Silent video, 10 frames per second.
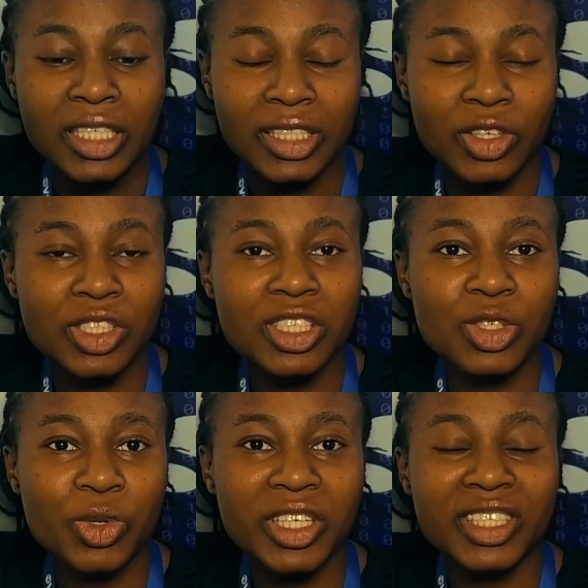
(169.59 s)
Now, this is
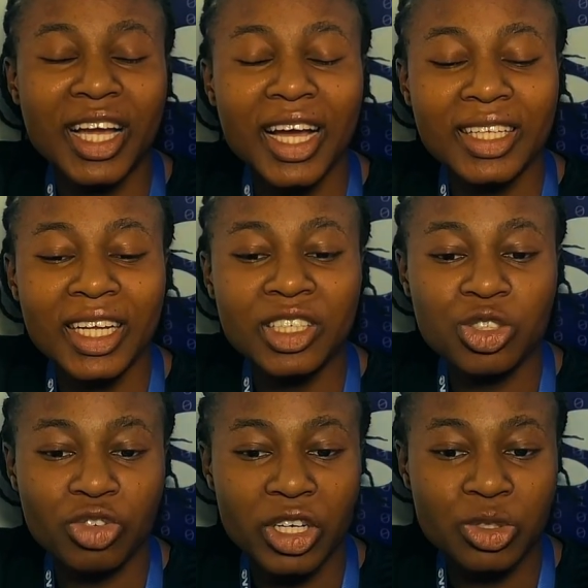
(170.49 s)
where the
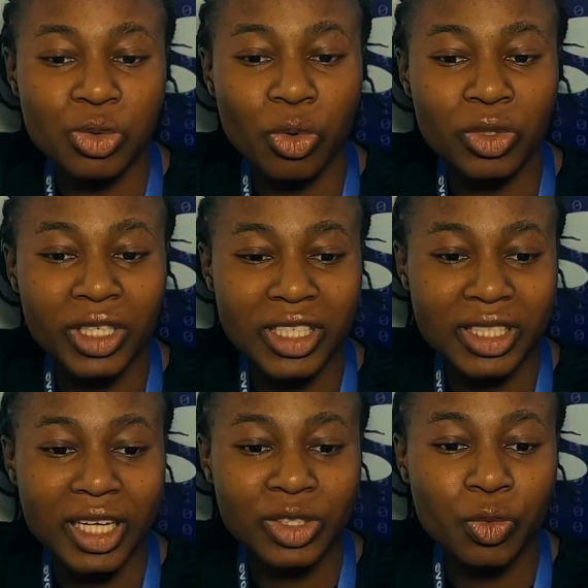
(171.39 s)
analyst tries to
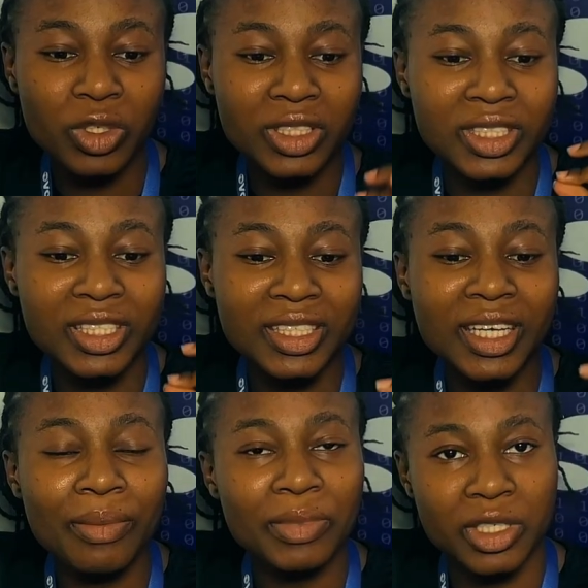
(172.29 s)
understand what the
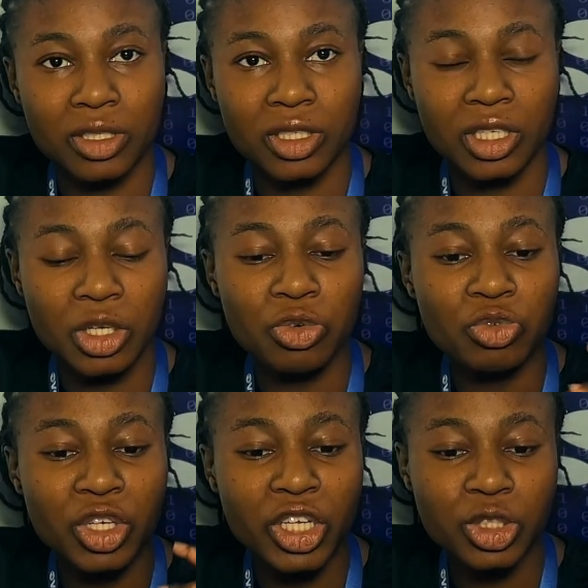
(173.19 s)
data means in
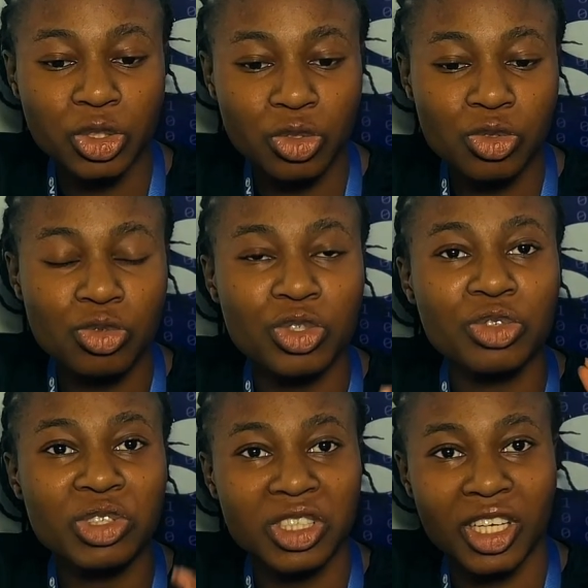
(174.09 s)
relation to the
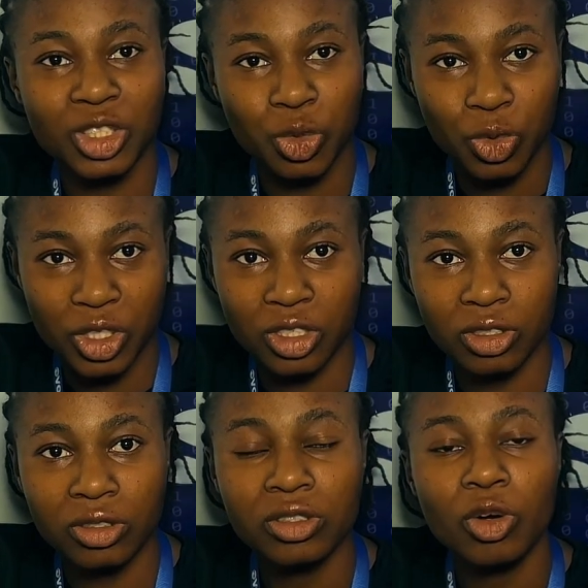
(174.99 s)
research
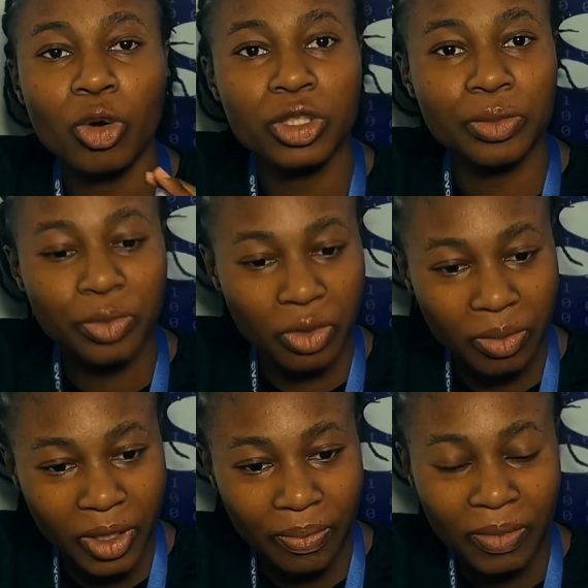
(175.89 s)
question or the
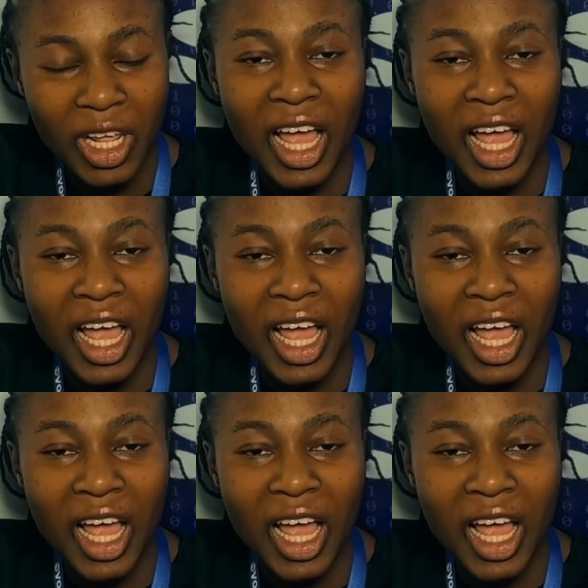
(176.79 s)
problem.